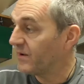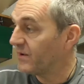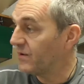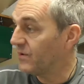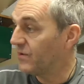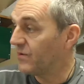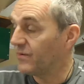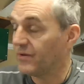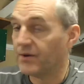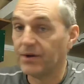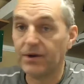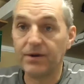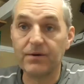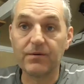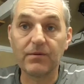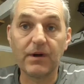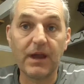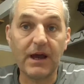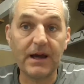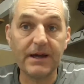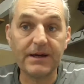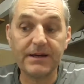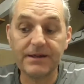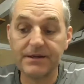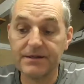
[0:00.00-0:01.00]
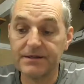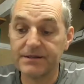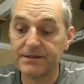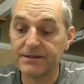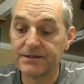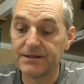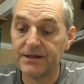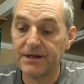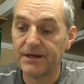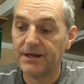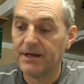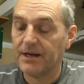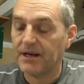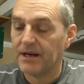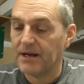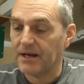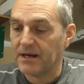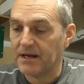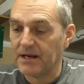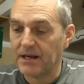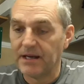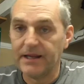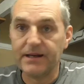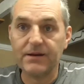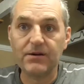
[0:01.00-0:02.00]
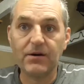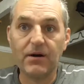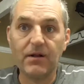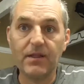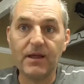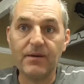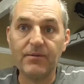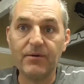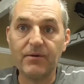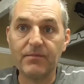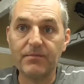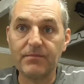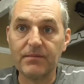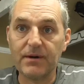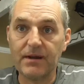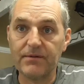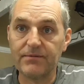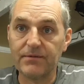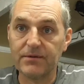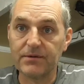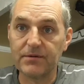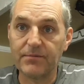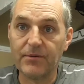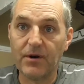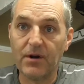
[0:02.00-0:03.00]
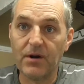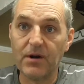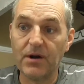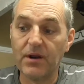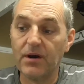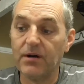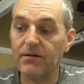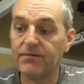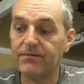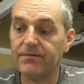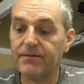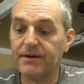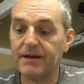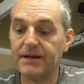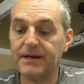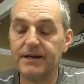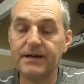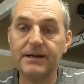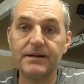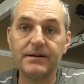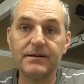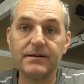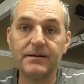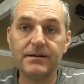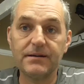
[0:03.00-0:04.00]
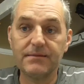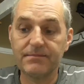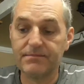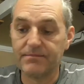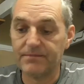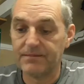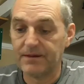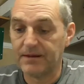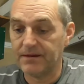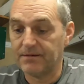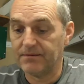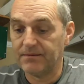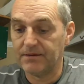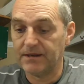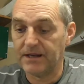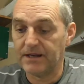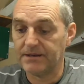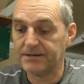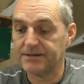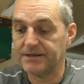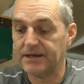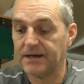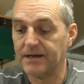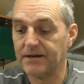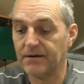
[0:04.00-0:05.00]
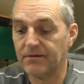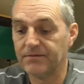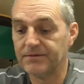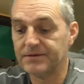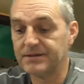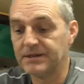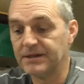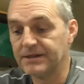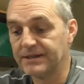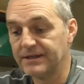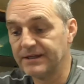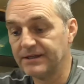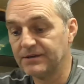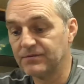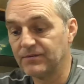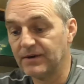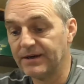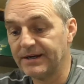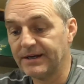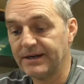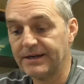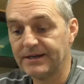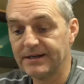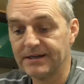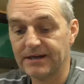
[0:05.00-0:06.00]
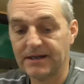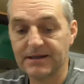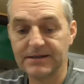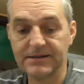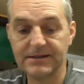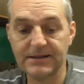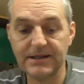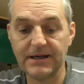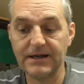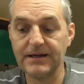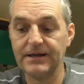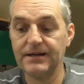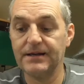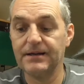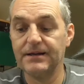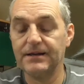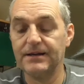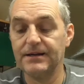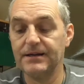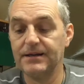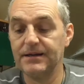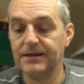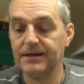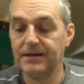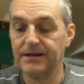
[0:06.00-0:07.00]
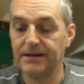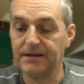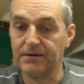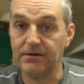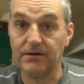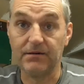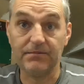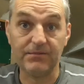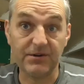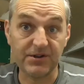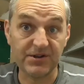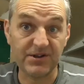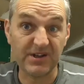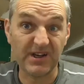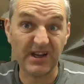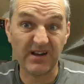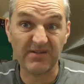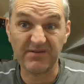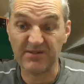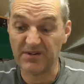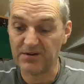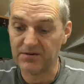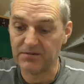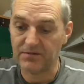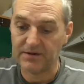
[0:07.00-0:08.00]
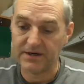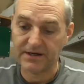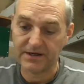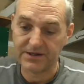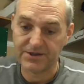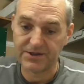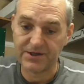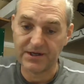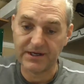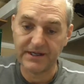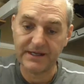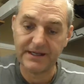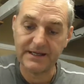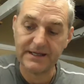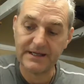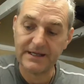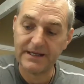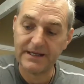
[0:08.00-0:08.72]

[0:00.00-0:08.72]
cut the new liners, cleaned all them up, levelled them all off, and last night, obviously these went in last night, well, yesterday afternoon actually.